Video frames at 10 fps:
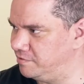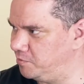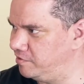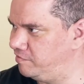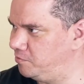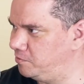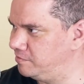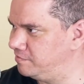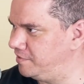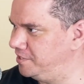1 of
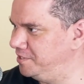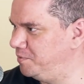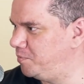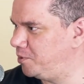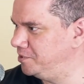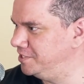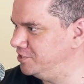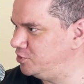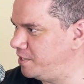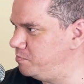4, found in a barn
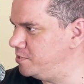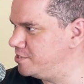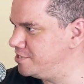in Dainpies.